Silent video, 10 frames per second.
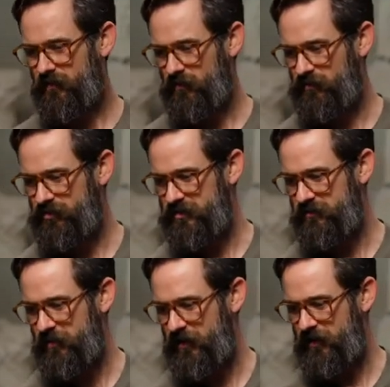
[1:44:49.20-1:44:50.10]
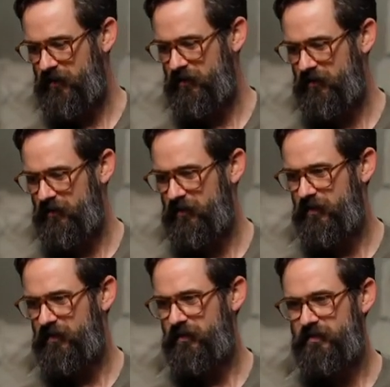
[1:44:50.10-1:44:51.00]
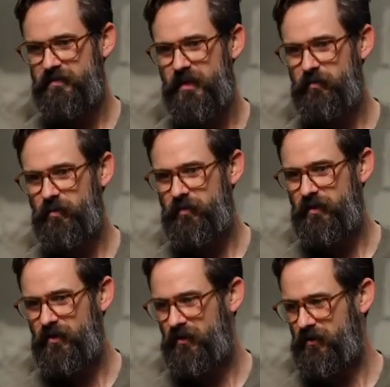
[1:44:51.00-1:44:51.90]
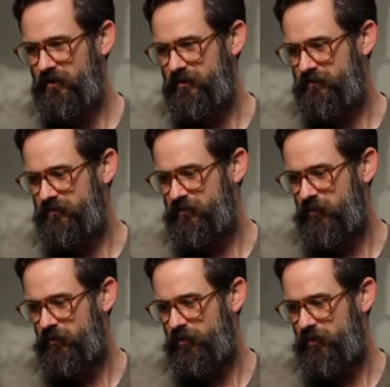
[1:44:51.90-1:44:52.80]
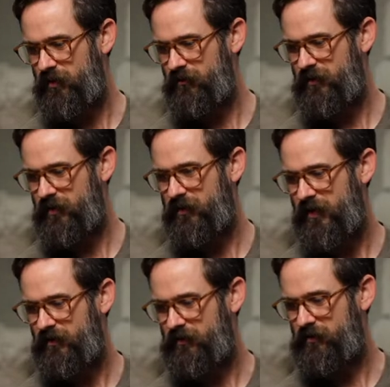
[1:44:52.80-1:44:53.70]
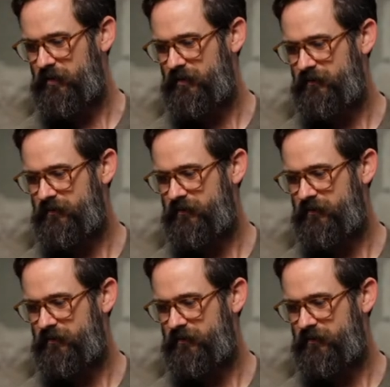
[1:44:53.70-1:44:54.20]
We'll just make this table a bit lower and we'll pull everything down a little bit.